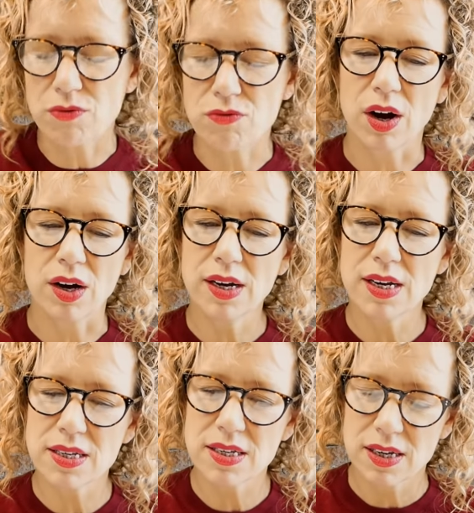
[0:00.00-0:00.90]

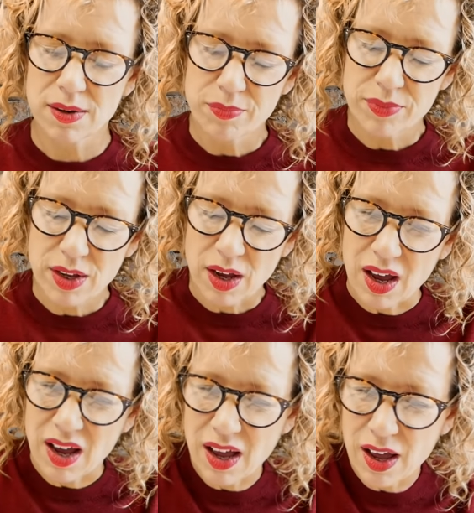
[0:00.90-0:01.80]

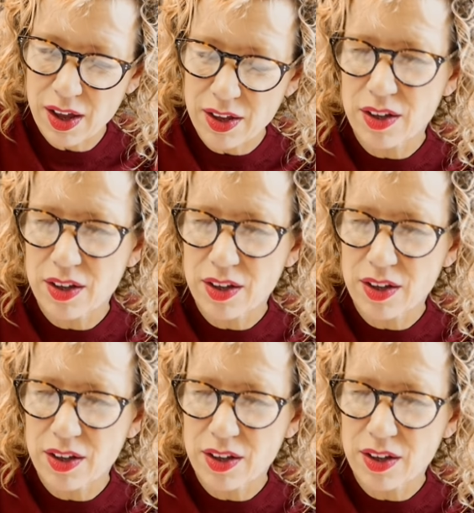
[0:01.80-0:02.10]
right.